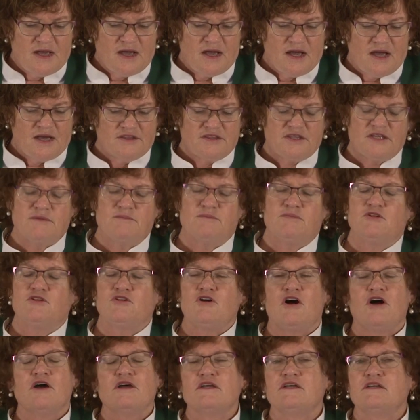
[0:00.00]
I think
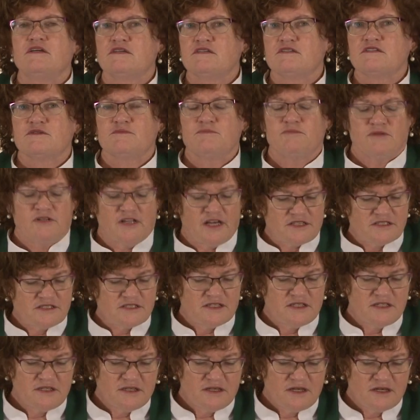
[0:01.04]
belonging is a
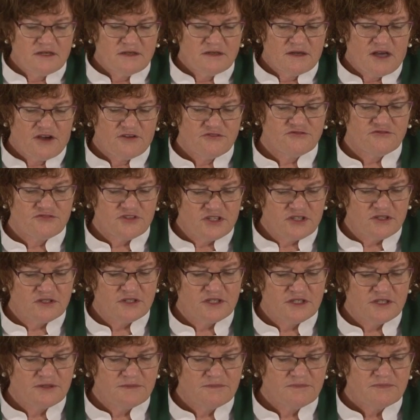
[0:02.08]
blessing, a
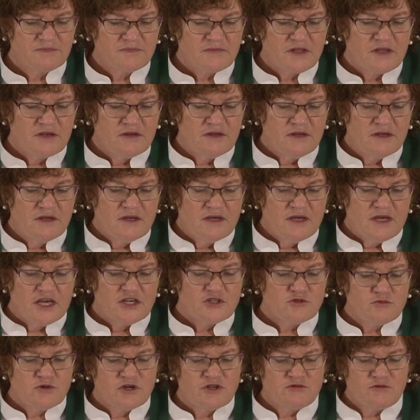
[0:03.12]
feeling.
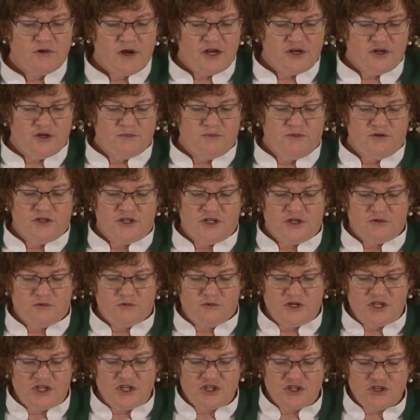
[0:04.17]
As one writer put it,
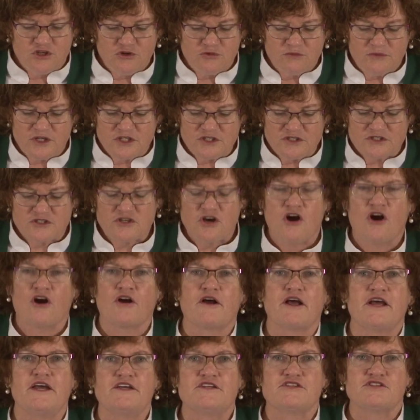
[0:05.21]
we humans are
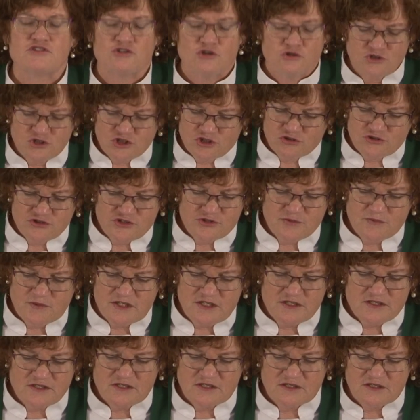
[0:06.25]
a social
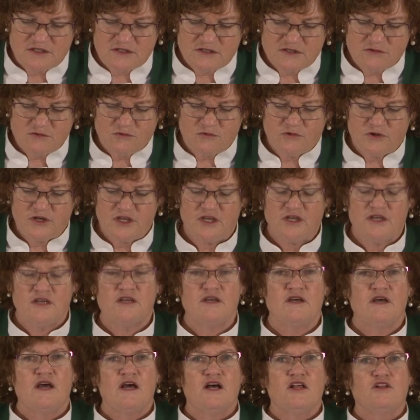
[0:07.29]
species.
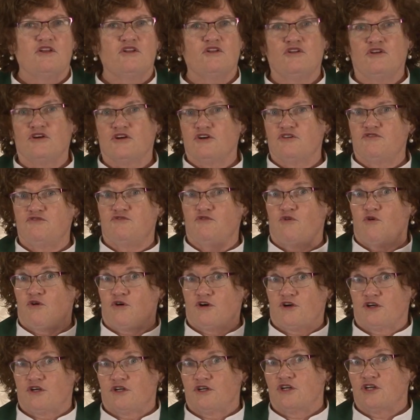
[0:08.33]
We look
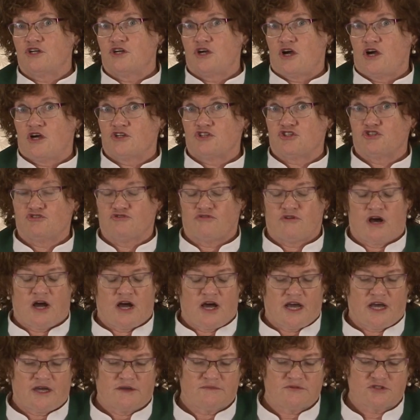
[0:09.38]
for
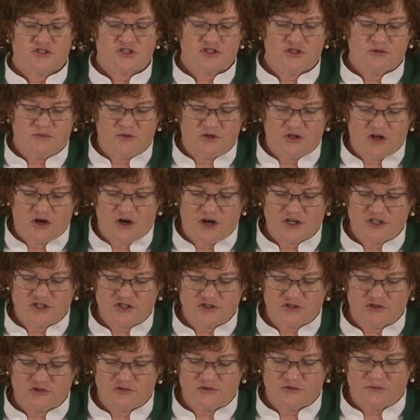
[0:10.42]
tribes to belong
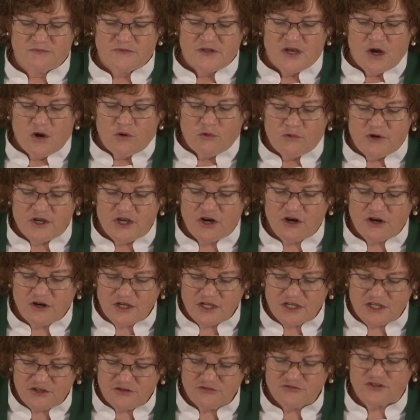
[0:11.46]
to. We are
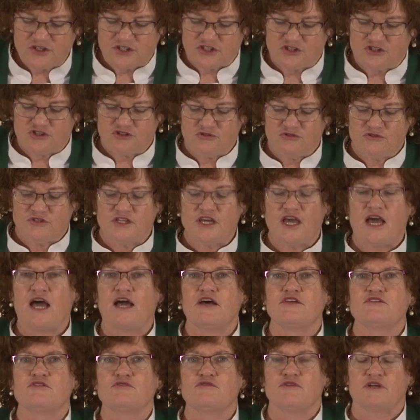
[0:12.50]
given to
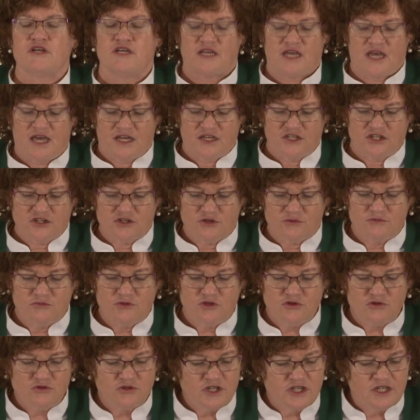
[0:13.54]
gathering and
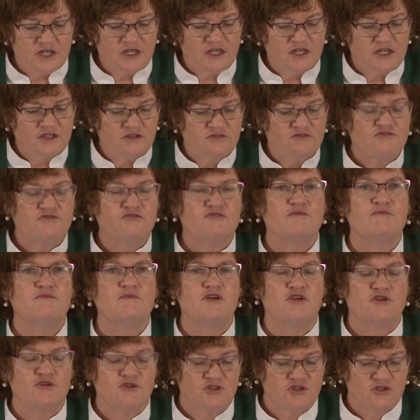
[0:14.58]
communing in
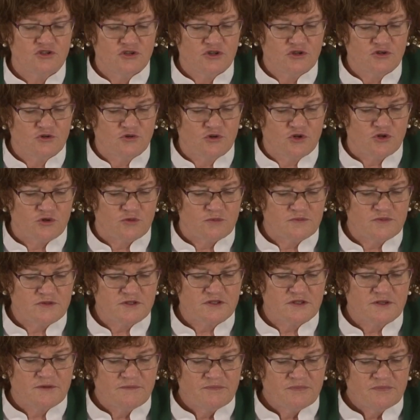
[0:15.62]
familiar
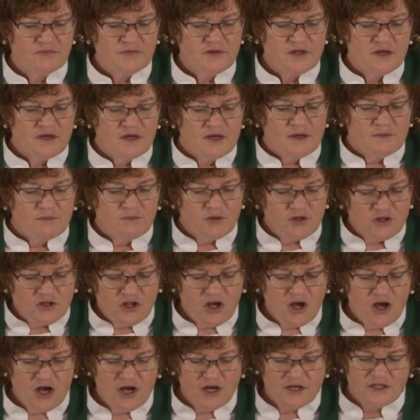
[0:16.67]
groups.
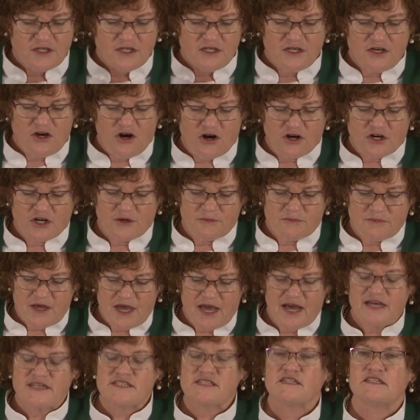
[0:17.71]
Belonging, our
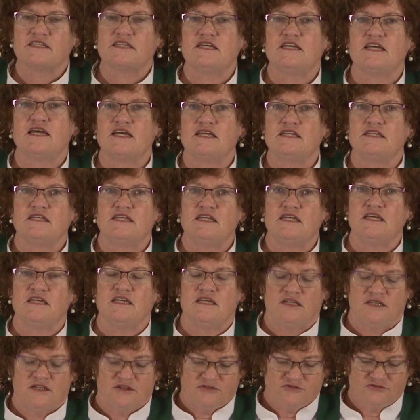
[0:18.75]
capacity and
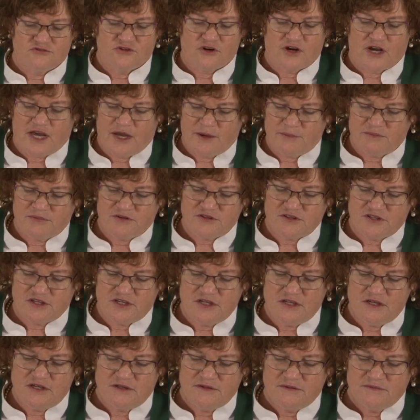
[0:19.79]
need for
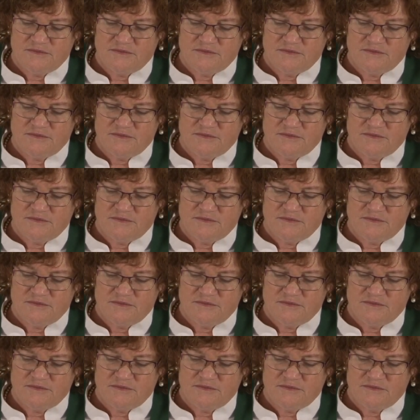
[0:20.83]
empathy,